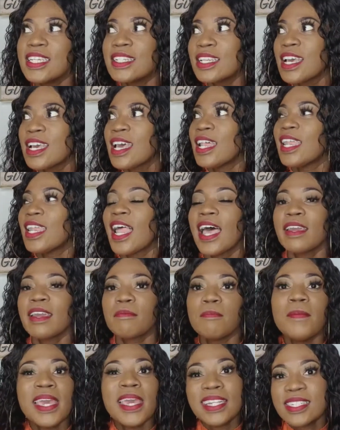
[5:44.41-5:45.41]
Like
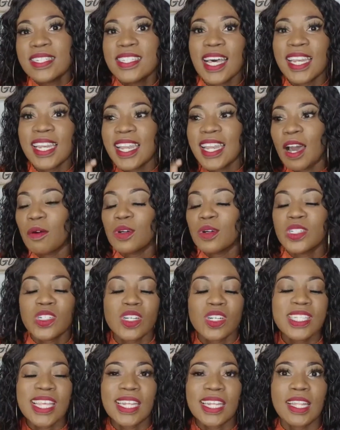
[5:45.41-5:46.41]
mentally, I was just at
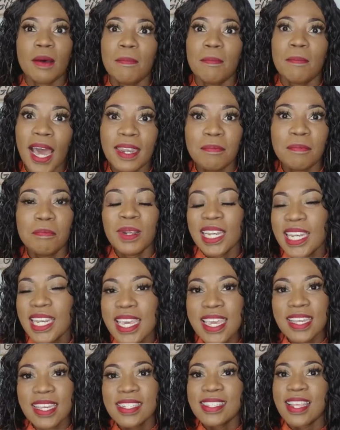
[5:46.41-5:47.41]
a bad place,
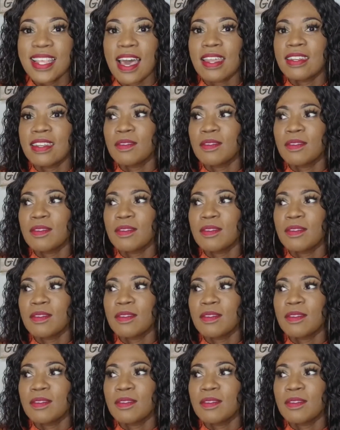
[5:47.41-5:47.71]
and